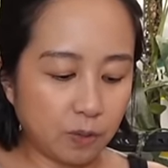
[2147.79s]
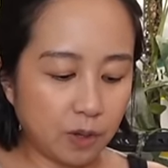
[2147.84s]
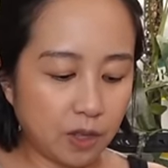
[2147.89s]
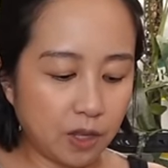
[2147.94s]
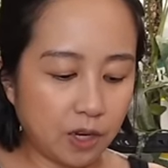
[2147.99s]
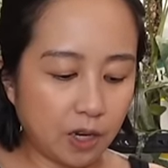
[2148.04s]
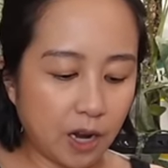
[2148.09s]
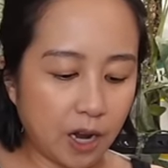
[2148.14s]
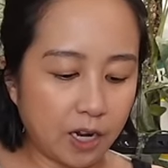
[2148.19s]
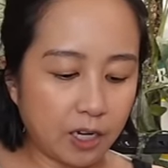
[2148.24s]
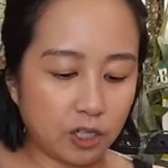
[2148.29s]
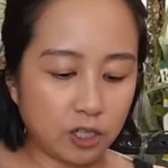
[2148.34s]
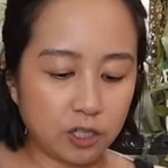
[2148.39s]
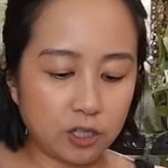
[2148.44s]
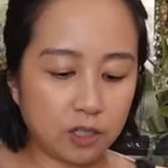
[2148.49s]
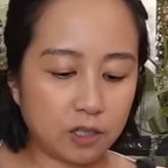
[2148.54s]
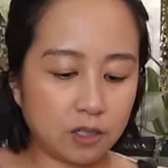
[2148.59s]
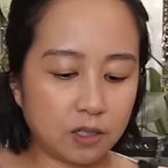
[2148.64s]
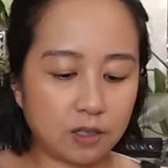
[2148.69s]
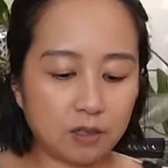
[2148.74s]
and then I
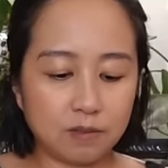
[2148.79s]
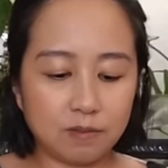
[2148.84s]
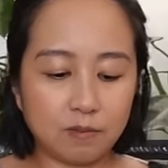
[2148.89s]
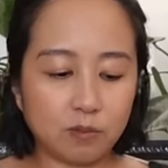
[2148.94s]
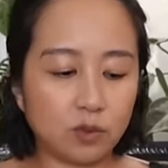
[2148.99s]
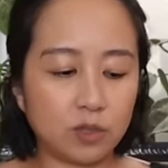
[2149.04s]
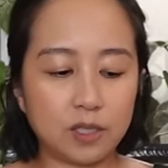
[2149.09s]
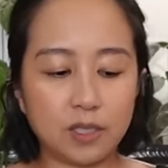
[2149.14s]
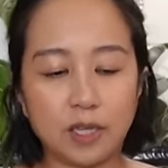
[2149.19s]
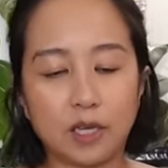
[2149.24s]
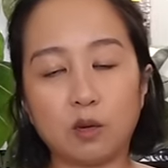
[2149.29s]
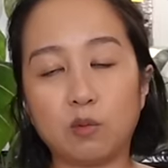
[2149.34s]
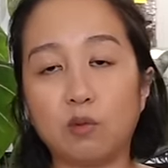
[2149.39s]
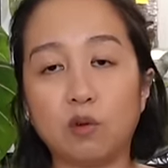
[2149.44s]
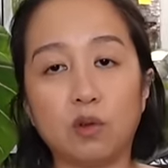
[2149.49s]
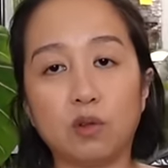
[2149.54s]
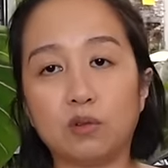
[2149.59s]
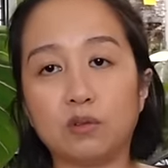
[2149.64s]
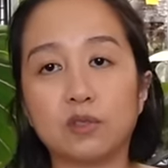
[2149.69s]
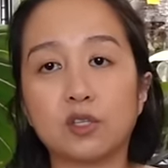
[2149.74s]
just was like,
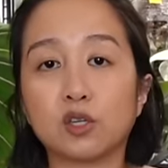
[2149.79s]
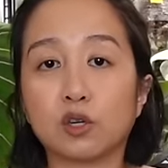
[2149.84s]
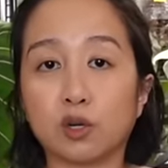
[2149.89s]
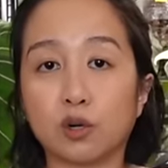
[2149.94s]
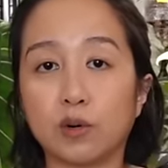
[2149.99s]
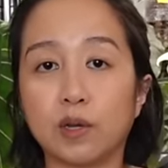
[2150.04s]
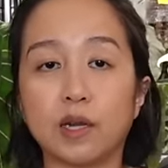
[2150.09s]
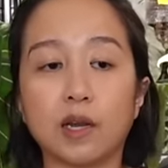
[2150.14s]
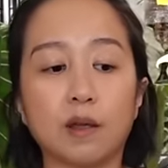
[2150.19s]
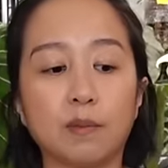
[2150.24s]
well, screw it,